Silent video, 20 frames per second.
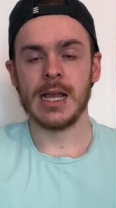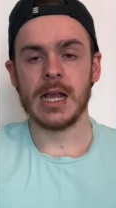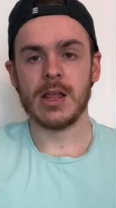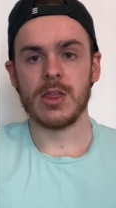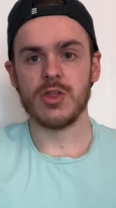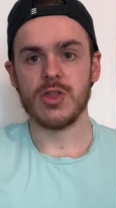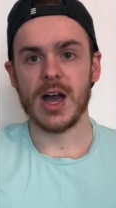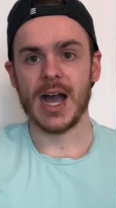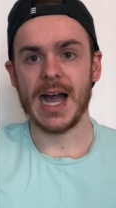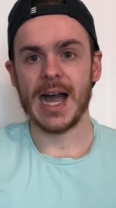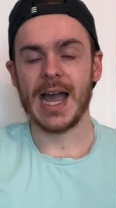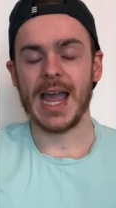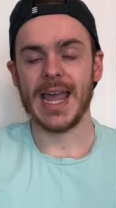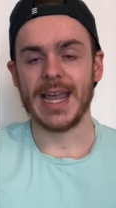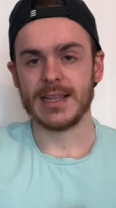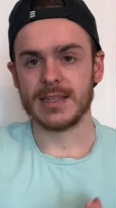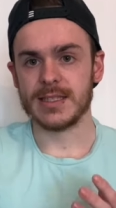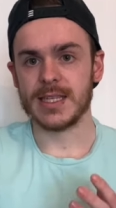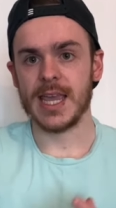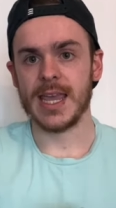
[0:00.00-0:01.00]
that
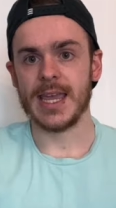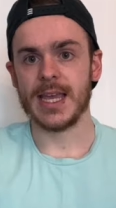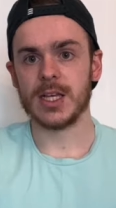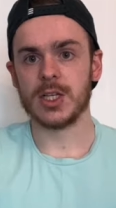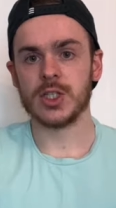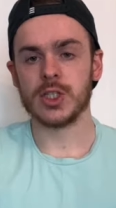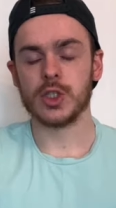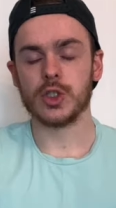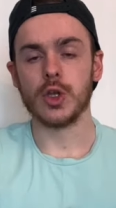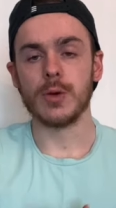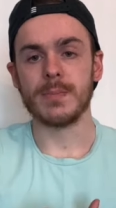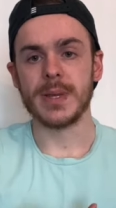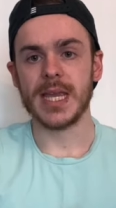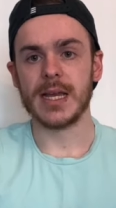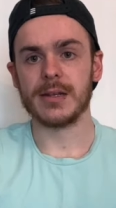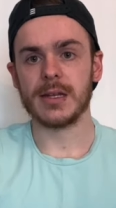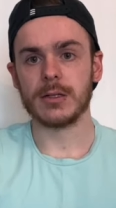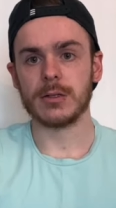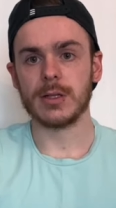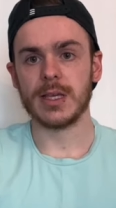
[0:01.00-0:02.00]
it takes to be
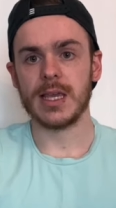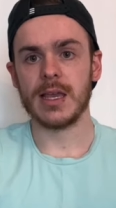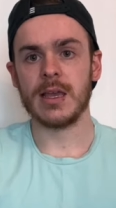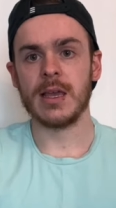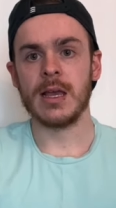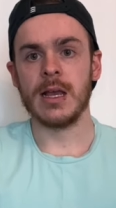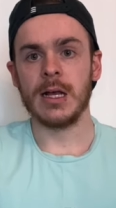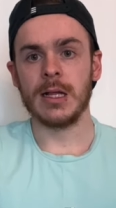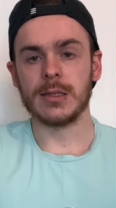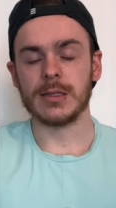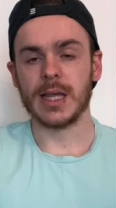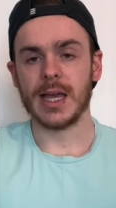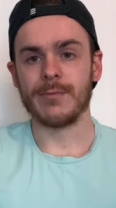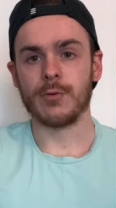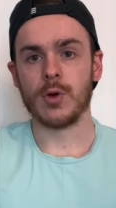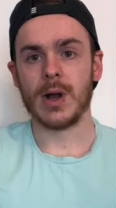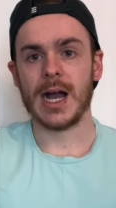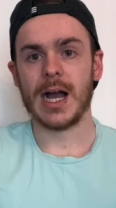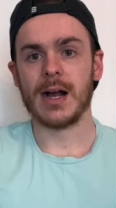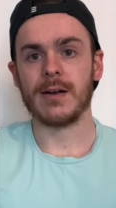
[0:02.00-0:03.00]
an elite
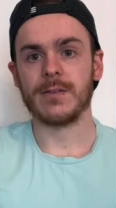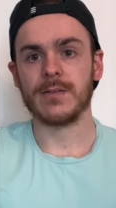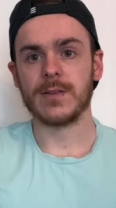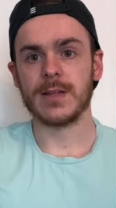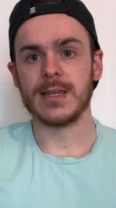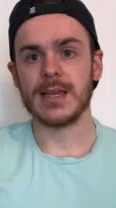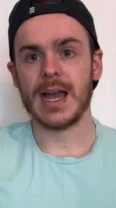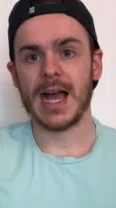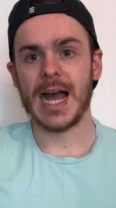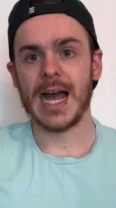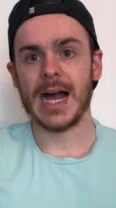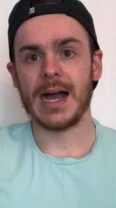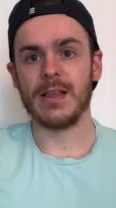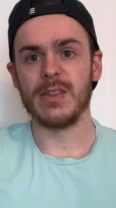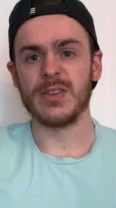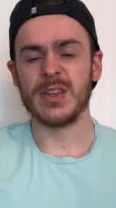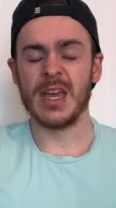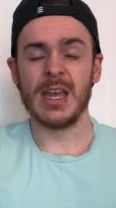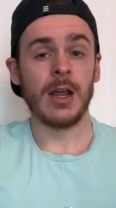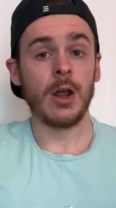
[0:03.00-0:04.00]
level athlete
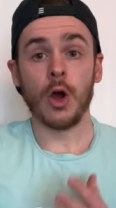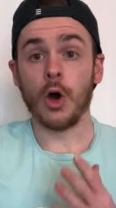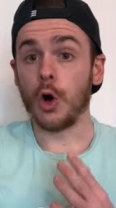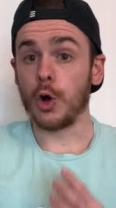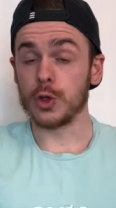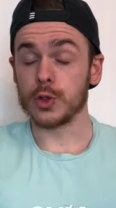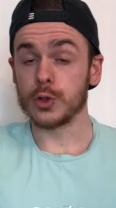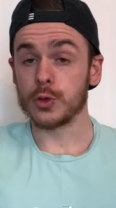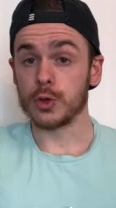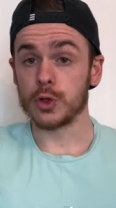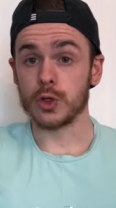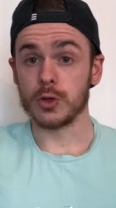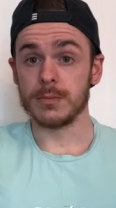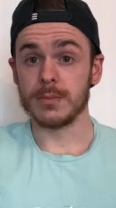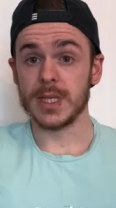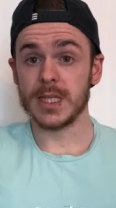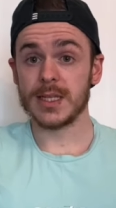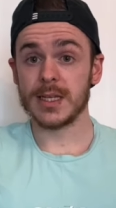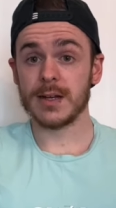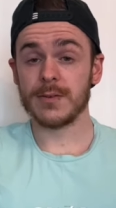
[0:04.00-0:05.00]
and on social
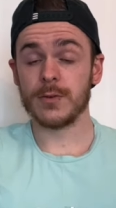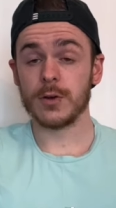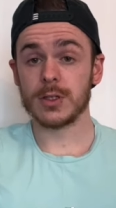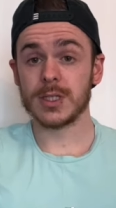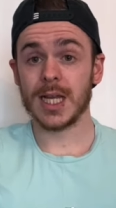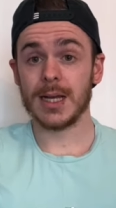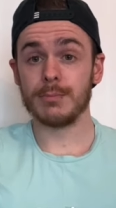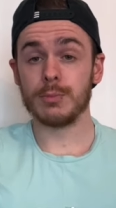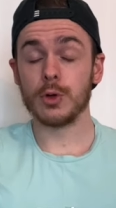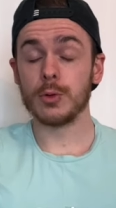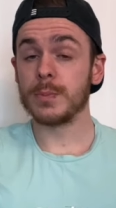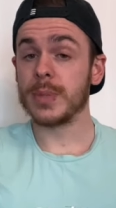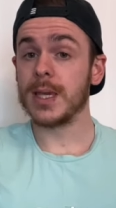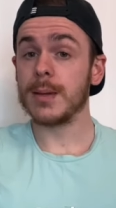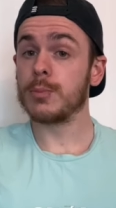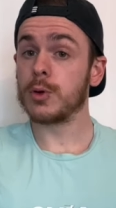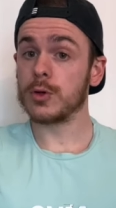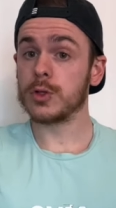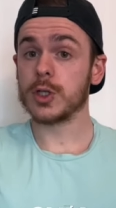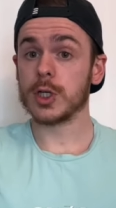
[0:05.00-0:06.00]
media for example
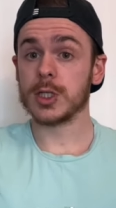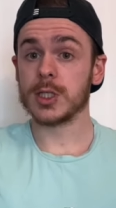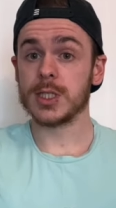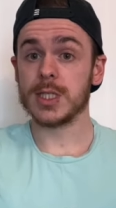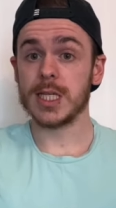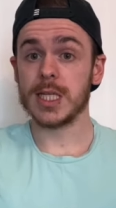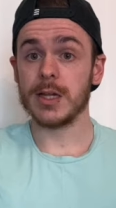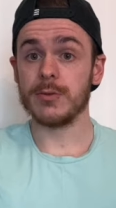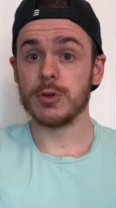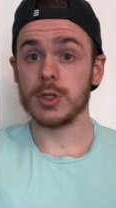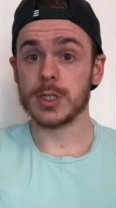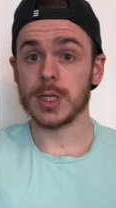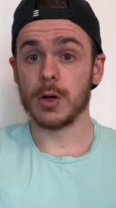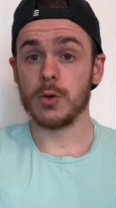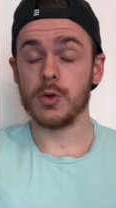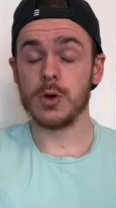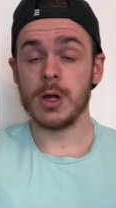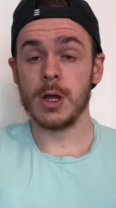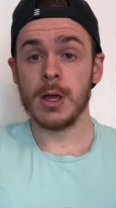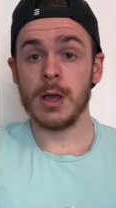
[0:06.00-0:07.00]
people just see the
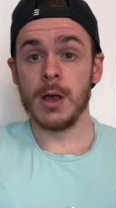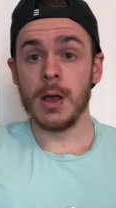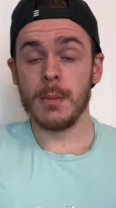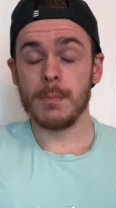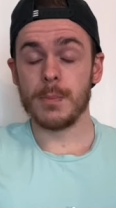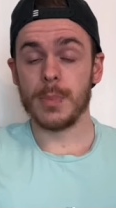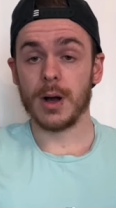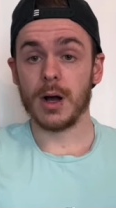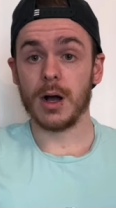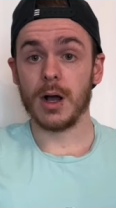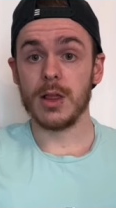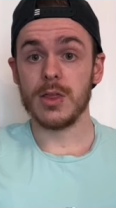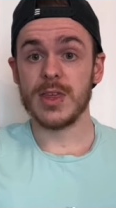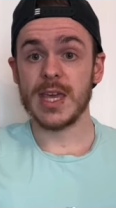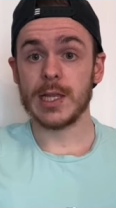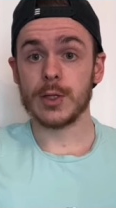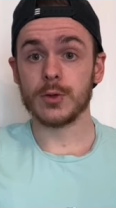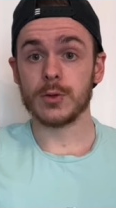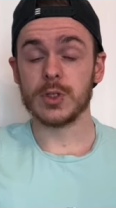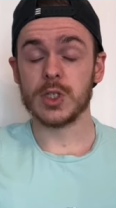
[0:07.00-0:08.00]
result but
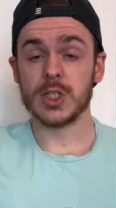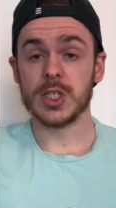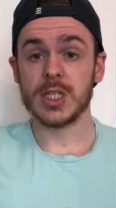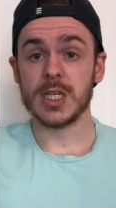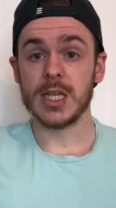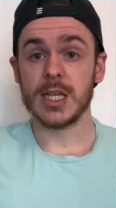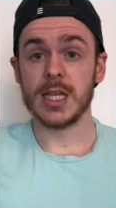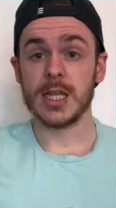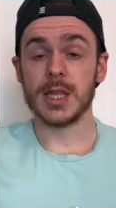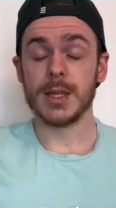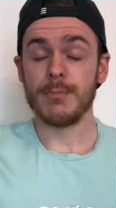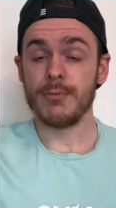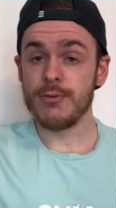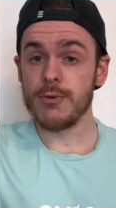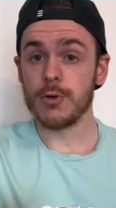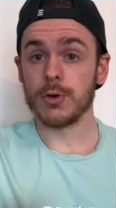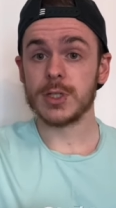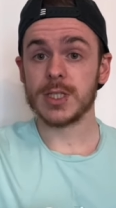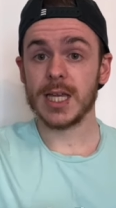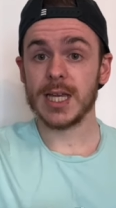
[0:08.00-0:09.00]
they don't see the
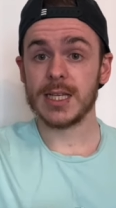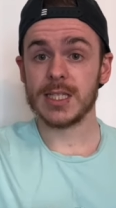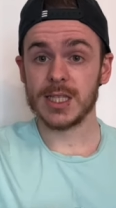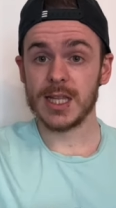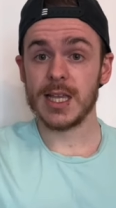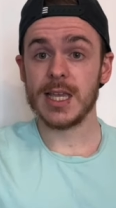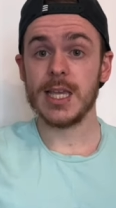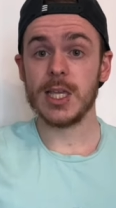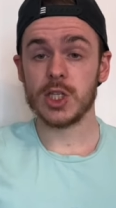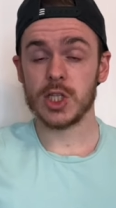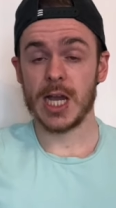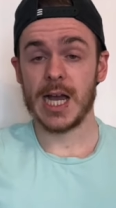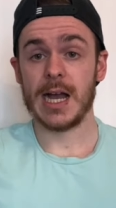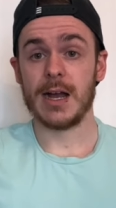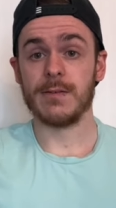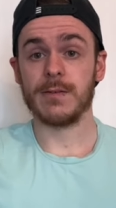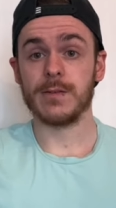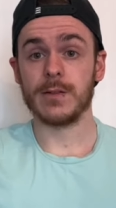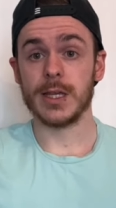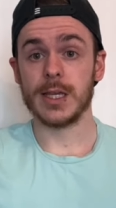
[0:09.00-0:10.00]
process that each
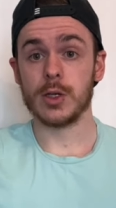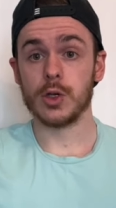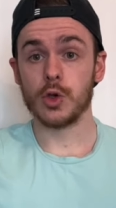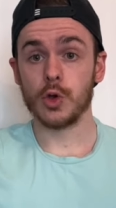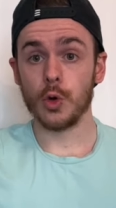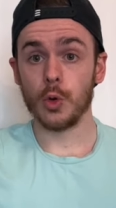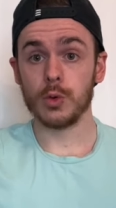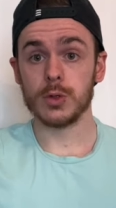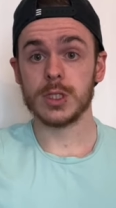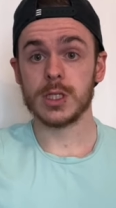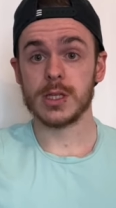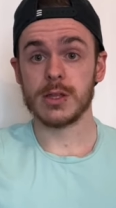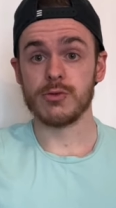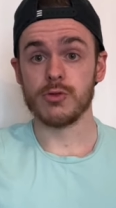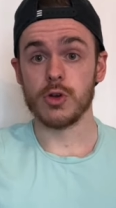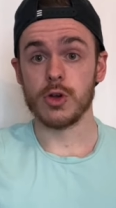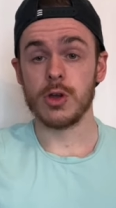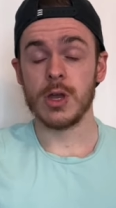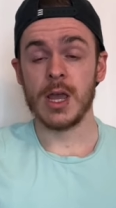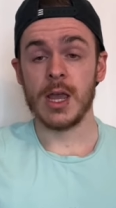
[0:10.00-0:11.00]
athlete goes
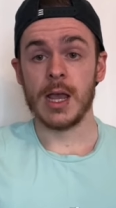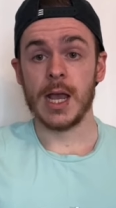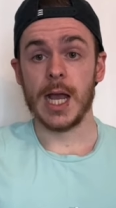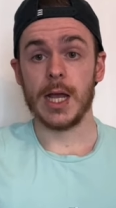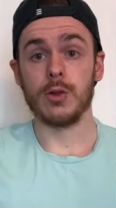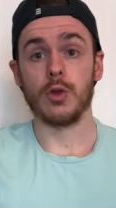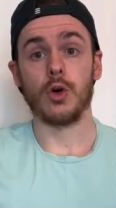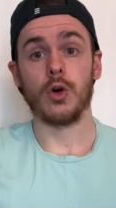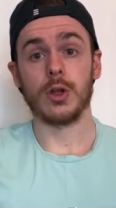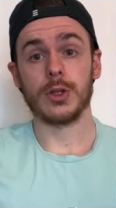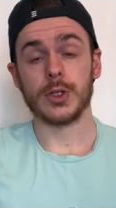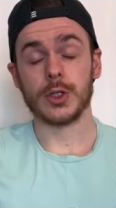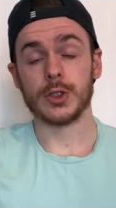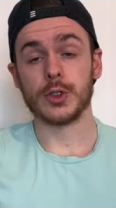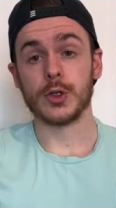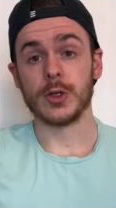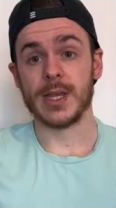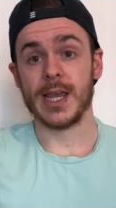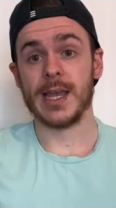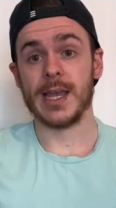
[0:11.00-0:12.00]
through in order
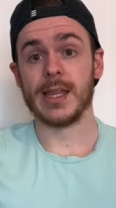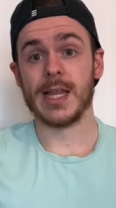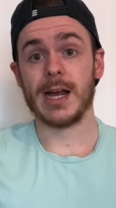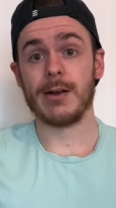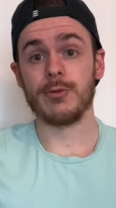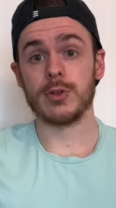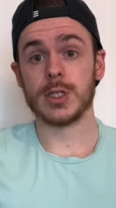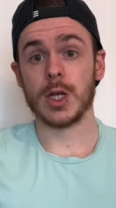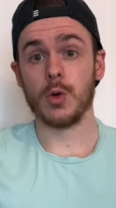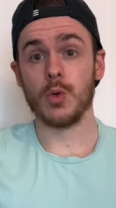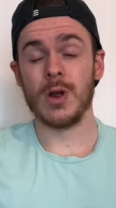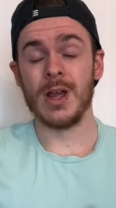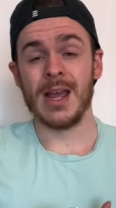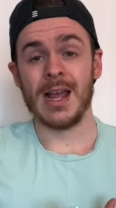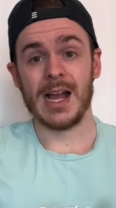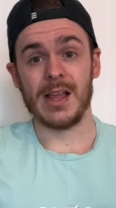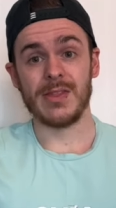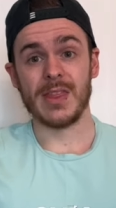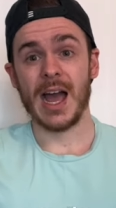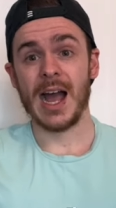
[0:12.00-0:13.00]
to get that result
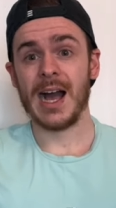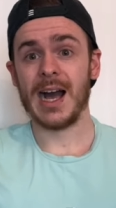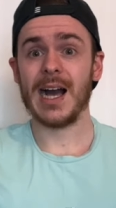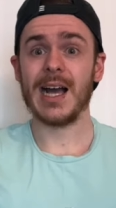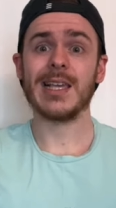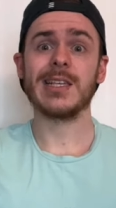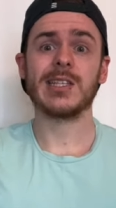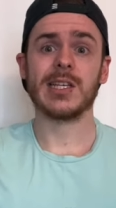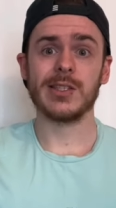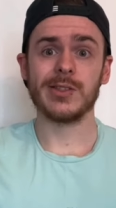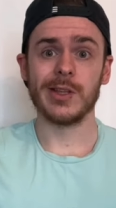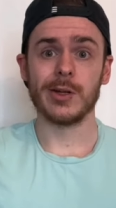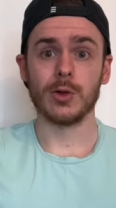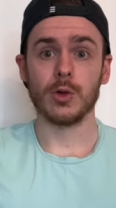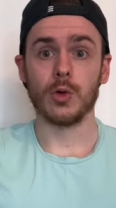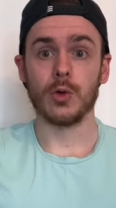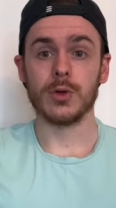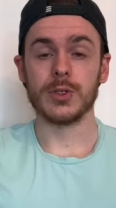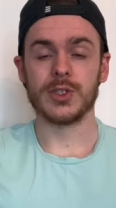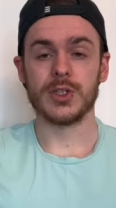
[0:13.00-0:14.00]
and the highs and the
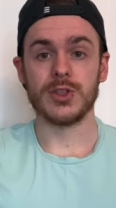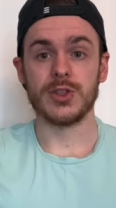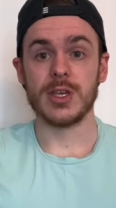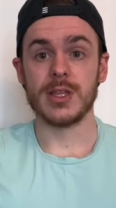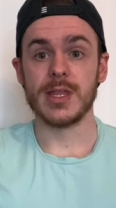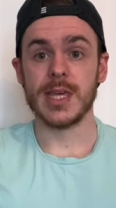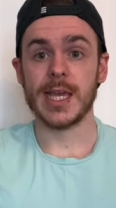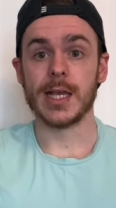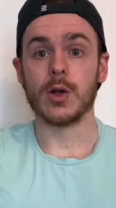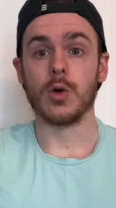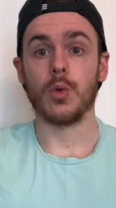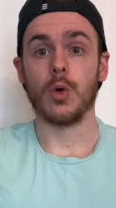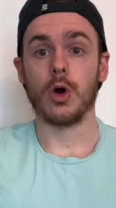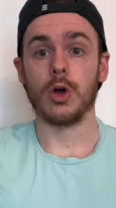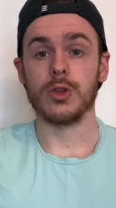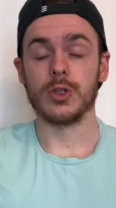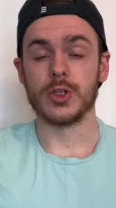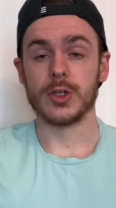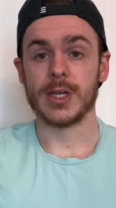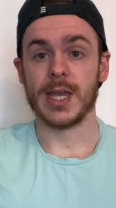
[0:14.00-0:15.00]
lows that they go
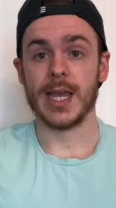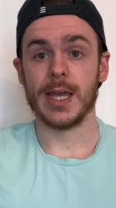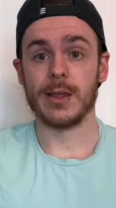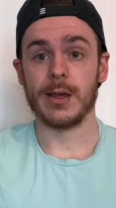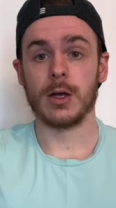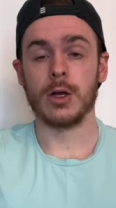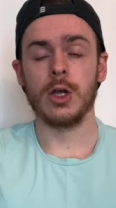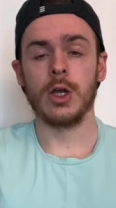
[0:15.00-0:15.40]
on to get there.